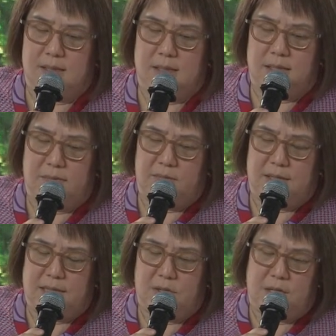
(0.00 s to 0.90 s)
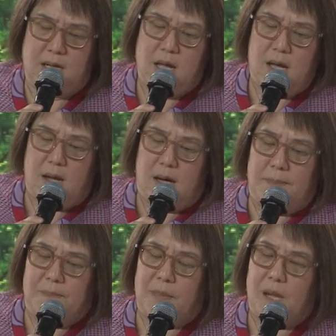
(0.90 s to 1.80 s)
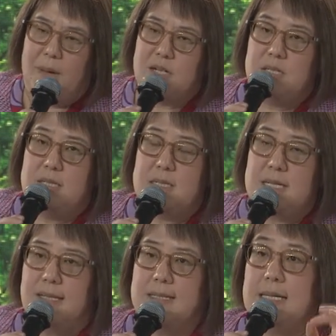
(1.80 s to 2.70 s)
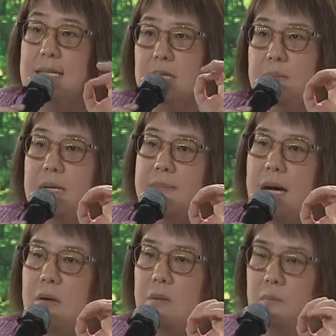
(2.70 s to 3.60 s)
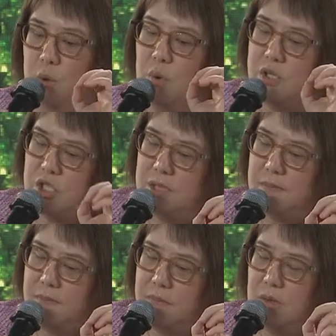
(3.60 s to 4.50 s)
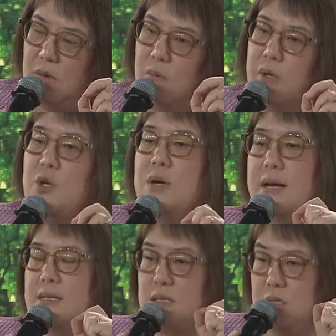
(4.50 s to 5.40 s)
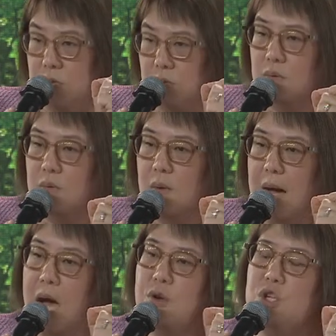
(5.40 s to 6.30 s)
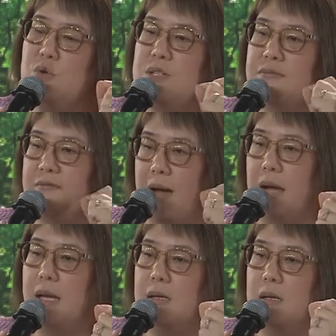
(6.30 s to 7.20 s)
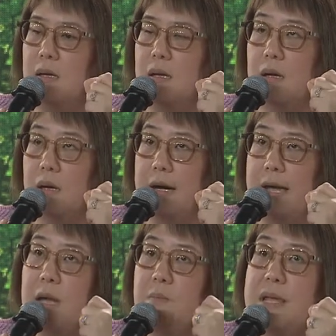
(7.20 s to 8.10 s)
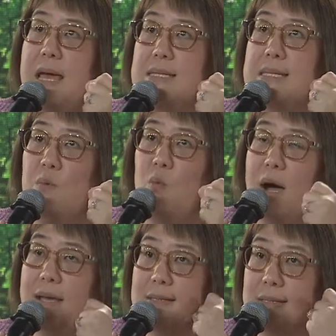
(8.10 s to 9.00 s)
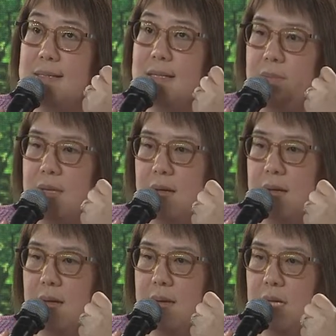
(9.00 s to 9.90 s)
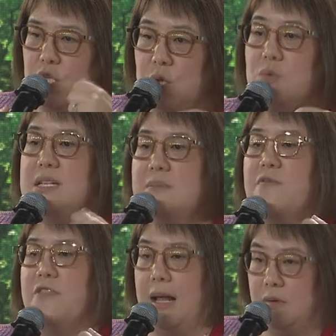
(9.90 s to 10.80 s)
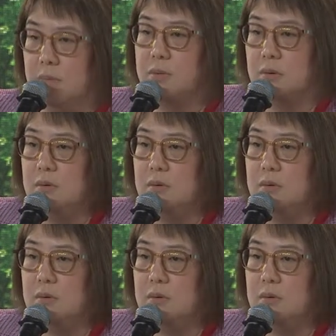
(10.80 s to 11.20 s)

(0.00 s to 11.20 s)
if we could. Martin, tell us a little bit about Blue Orchard. What do you guys do? How do you define NBS, and why is this something that you deem valuable?